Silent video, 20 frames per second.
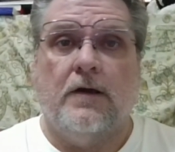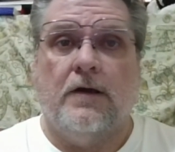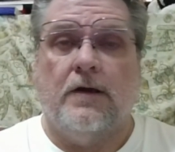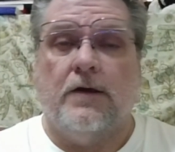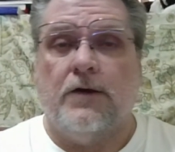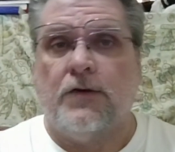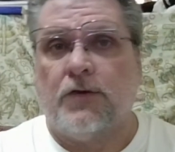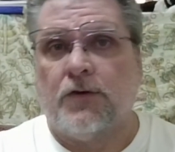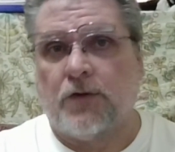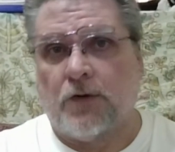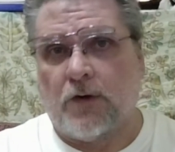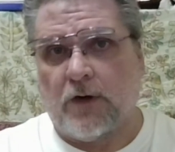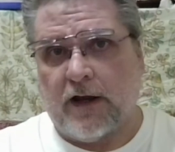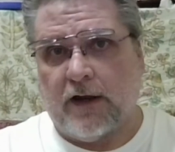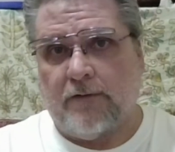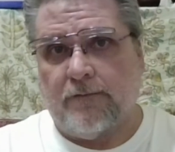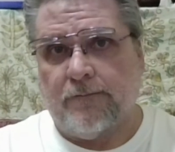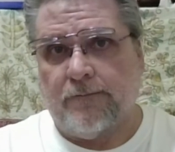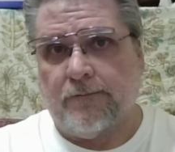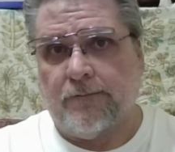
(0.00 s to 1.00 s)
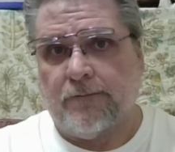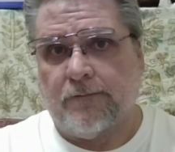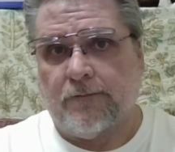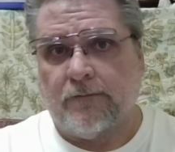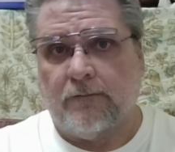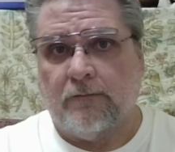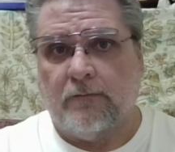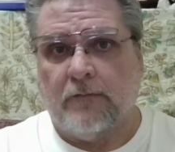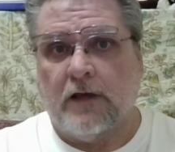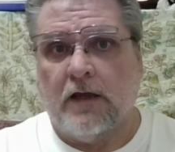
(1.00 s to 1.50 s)
3,
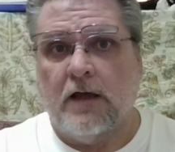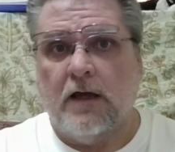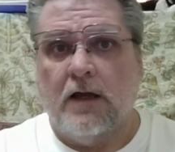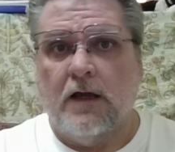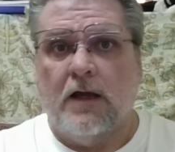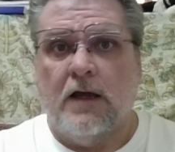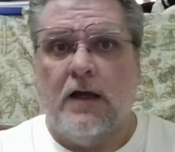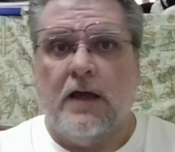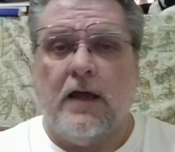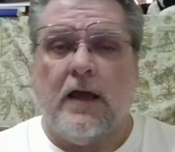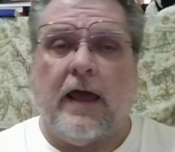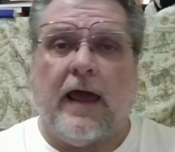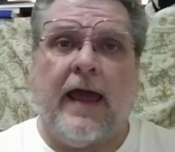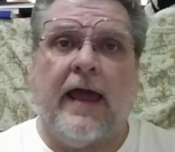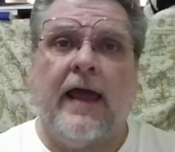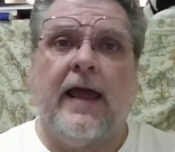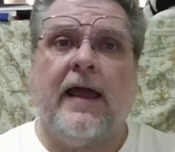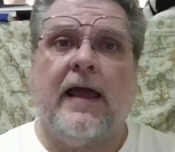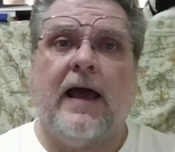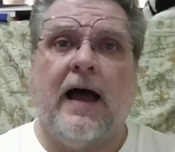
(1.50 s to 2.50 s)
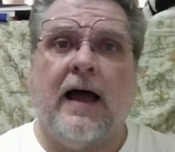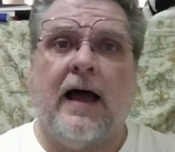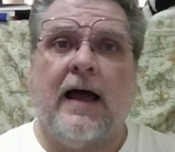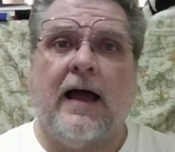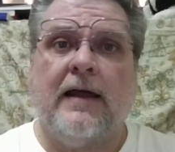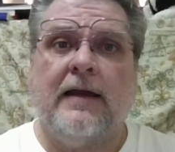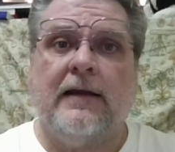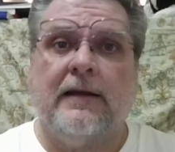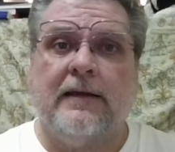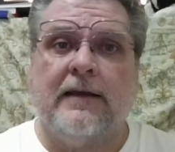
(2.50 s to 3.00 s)
AI
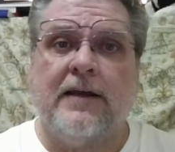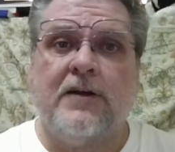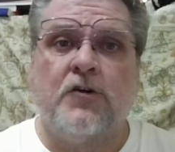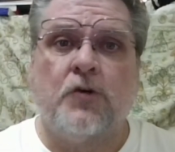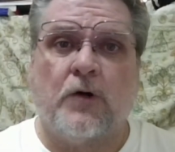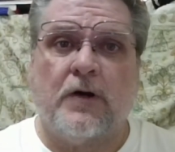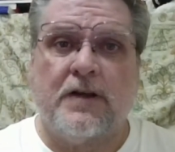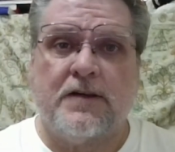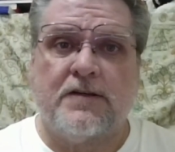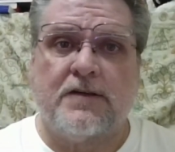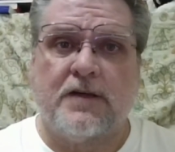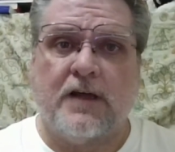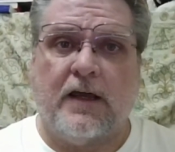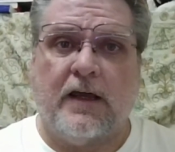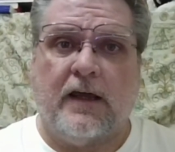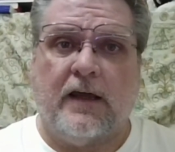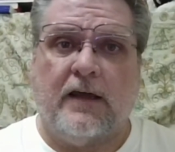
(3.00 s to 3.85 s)
literacy,